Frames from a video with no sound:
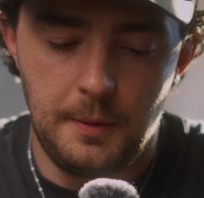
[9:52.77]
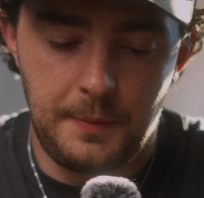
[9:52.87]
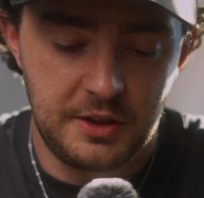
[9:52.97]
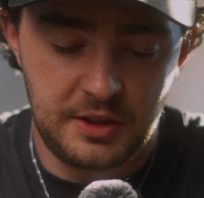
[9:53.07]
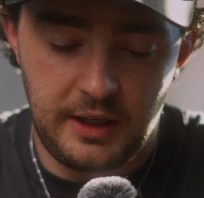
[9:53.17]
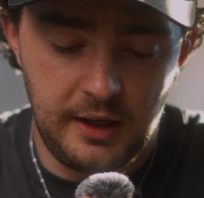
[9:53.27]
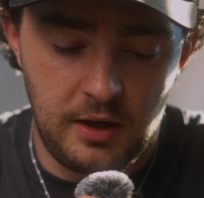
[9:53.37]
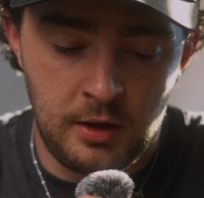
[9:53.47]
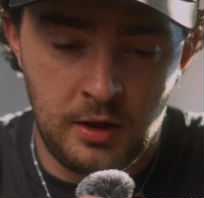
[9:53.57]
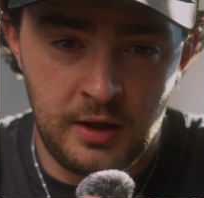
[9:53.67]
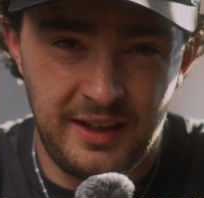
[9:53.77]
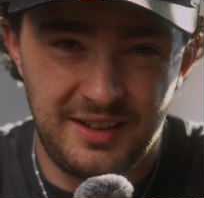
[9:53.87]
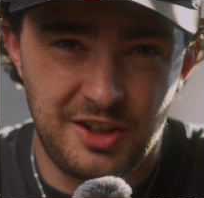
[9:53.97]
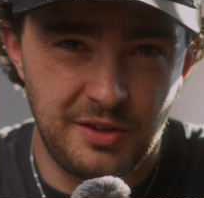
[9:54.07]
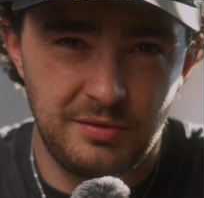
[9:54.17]
Personally, I
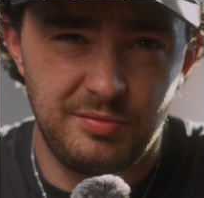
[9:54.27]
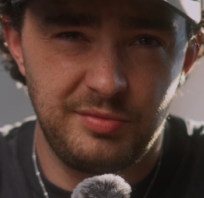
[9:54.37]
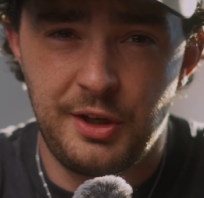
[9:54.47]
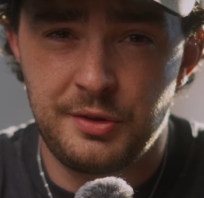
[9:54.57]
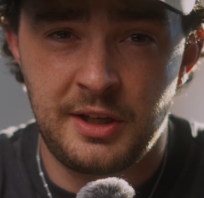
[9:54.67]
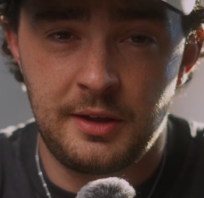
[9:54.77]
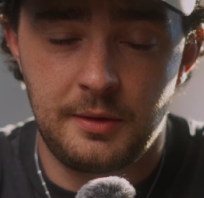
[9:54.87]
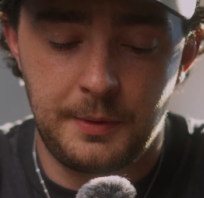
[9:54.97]
don't use it